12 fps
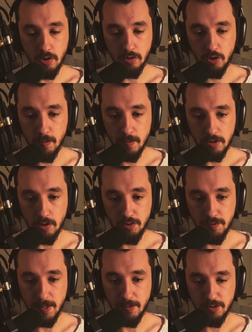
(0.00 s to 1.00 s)
Doom has also
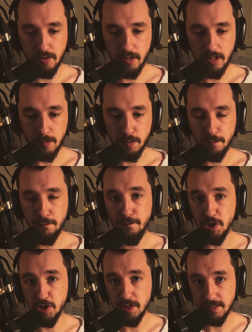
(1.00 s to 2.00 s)
demonstrated a
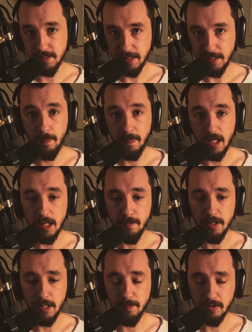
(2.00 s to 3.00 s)
proficiency in
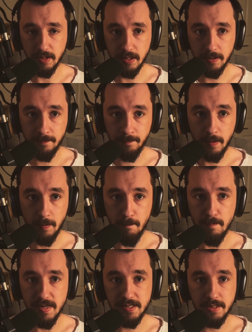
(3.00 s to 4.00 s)
manipulating
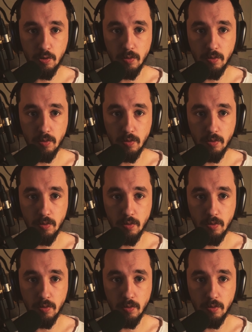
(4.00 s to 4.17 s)
mystical